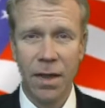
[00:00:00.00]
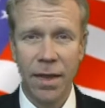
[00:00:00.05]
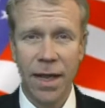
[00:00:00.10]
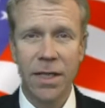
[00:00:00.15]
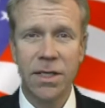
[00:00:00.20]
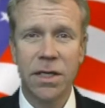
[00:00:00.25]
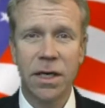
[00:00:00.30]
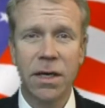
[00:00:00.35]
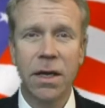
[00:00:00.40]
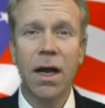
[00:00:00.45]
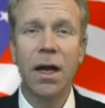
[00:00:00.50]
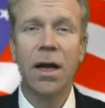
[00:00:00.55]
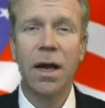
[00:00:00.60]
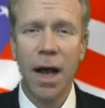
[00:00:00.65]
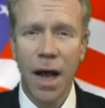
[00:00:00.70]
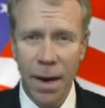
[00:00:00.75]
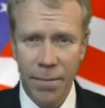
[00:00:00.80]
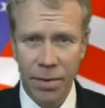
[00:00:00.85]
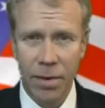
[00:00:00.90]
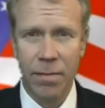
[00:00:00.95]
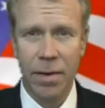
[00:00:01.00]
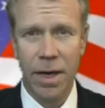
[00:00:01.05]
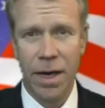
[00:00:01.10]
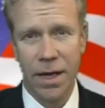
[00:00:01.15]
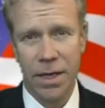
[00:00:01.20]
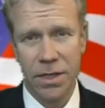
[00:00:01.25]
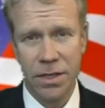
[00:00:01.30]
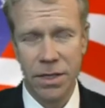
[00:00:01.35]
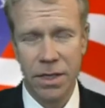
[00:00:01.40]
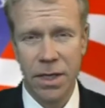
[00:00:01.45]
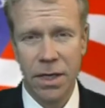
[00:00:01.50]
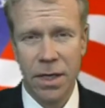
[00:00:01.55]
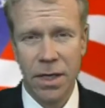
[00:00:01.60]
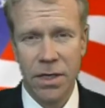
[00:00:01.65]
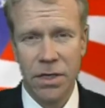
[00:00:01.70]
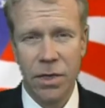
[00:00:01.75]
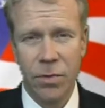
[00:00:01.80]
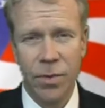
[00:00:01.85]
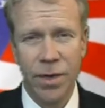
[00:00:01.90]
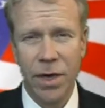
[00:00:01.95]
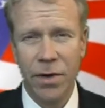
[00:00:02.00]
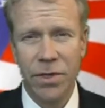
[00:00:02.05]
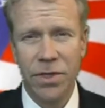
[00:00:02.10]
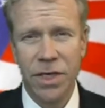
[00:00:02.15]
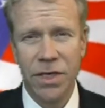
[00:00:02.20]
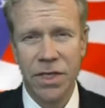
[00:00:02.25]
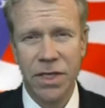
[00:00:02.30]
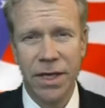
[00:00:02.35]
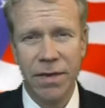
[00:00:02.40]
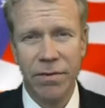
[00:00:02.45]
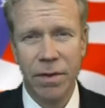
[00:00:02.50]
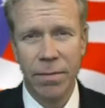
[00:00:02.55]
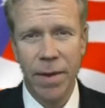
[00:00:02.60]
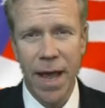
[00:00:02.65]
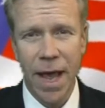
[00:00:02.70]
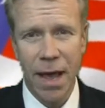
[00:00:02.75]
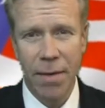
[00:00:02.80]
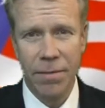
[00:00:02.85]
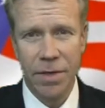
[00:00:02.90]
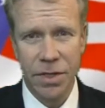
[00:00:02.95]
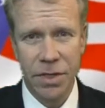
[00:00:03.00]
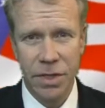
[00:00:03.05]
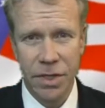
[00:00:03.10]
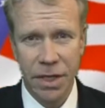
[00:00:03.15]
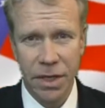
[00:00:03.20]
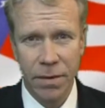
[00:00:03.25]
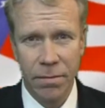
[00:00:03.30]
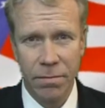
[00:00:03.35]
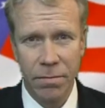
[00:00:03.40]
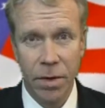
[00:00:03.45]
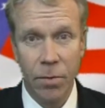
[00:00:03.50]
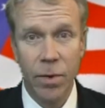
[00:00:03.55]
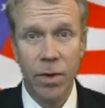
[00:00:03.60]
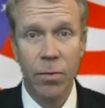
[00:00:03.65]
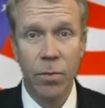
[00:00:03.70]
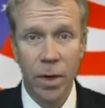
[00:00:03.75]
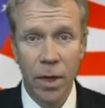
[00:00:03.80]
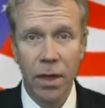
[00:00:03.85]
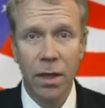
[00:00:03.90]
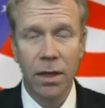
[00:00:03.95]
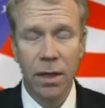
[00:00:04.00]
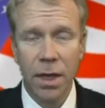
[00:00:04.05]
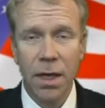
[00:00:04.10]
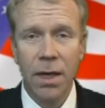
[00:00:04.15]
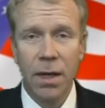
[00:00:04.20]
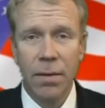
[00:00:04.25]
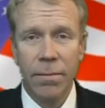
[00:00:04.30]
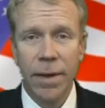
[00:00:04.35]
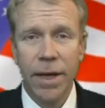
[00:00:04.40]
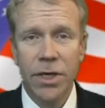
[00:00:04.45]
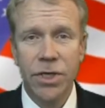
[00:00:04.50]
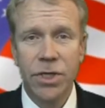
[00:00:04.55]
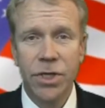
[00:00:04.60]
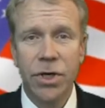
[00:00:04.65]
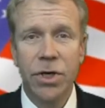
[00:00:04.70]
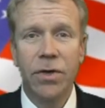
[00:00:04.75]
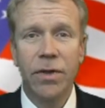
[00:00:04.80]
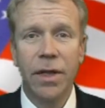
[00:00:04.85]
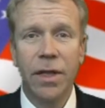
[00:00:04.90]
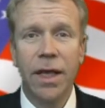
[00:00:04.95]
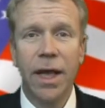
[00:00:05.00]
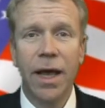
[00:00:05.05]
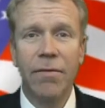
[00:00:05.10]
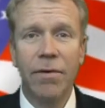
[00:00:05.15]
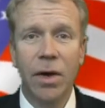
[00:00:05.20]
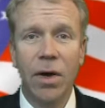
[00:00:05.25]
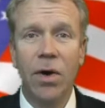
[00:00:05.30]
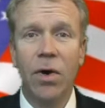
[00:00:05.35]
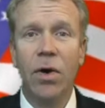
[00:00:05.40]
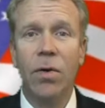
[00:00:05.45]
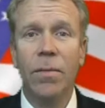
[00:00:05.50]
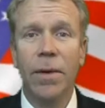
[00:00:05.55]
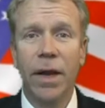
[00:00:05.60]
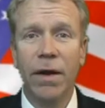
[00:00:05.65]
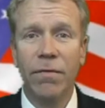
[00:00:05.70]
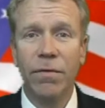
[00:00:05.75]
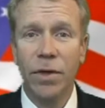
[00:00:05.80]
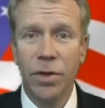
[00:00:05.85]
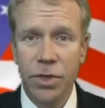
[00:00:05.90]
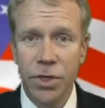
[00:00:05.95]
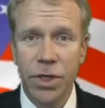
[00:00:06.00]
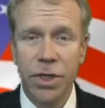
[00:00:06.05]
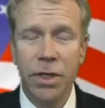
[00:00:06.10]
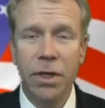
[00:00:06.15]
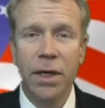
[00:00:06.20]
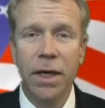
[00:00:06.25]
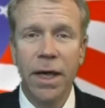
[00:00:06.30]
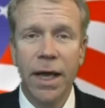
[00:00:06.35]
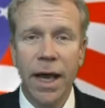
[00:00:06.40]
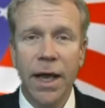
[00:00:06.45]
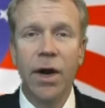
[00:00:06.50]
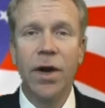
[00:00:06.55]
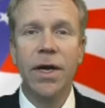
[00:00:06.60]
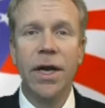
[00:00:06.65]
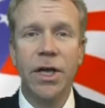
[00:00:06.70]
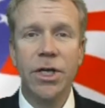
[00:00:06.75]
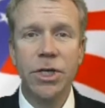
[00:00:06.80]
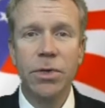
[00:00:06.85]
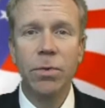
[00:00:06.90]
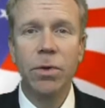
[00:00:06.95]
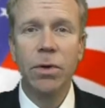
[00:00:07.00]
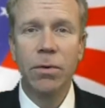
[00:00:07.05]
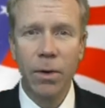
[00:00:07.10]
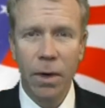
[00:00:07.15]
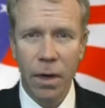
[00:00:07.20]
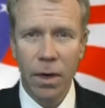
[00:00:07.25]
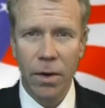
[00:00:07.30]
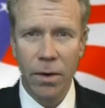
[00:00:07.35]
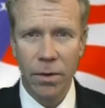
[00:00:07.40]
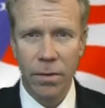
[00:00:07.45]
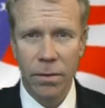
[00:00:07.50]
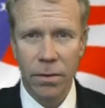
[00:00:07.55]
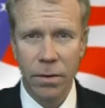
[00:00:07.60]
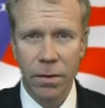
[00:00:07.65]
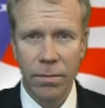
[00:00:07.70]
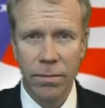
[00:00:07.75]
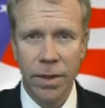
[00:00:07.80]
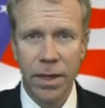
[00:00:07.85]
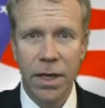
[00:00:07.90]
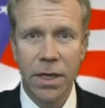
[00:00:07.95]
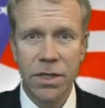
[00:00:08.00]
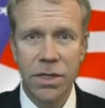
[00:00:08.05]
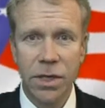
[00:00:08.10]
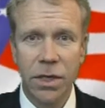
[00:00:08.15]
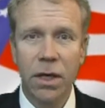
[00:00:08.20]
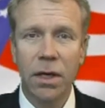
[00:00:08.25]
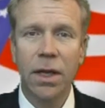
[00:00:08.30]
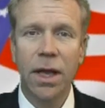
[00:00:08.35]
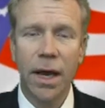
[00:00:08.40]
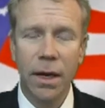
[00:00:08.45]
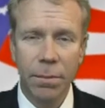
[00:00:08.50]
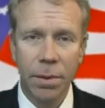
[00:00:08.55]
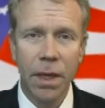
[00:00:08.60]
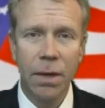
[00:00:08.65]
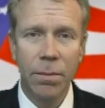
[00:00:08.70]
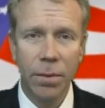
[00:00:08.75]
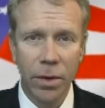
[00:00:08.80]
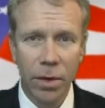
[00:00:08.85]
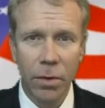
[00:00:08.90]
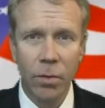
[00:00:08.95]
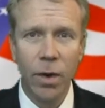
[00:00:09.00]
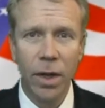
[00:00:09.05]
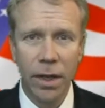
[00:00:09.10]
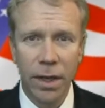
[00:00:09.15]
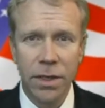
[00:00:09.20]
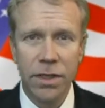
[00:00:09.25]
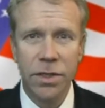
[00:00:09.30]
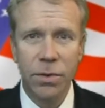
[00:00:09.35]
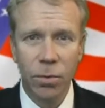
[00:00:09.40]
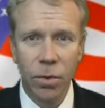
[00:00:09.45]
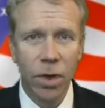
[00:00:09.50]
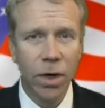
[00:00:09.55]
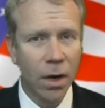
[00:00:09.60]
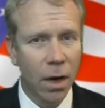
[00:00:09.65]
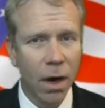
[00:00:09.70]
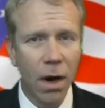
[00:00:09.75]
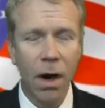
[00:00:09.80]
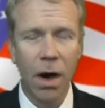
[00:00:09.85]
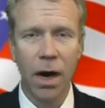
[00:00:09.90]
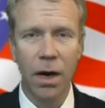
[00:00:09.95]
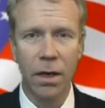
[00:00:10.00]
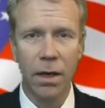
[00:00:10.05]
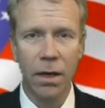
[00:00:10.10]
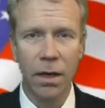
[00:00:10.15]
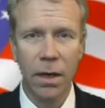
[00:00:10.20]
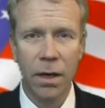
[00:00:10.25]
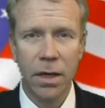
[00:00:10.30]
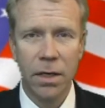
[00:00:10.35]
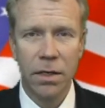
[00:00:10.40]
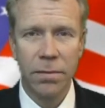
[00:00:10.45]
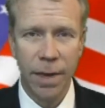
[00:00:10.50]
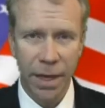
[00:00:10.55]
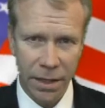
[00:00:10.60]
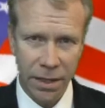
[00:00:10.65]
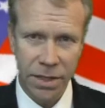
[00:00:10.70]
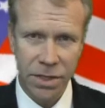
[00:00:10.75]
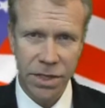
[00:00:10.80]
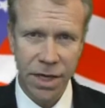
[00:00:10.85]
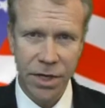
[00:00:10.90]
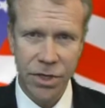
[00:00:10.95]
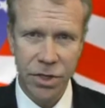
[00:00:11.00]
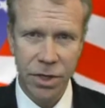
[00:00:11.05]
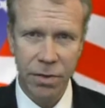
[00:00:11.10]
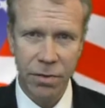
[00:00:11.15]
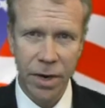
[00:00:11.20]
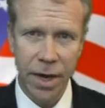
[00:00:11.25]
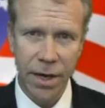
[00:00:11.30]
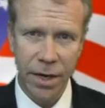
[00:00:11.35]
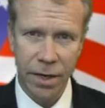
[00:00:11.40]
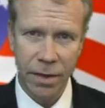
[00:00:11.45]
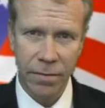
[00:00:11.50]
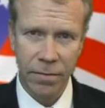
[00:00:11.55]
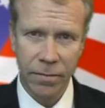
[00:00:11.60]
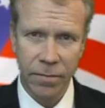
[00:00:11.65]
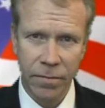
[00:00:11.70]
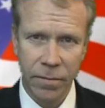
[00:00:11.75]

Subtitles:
That's a compromise, so that we don't just give them amnesty, but we will make sure that they have a home and a future, and our nation will grow, because there are a lot of people that are willing to work hard to make this nation greater.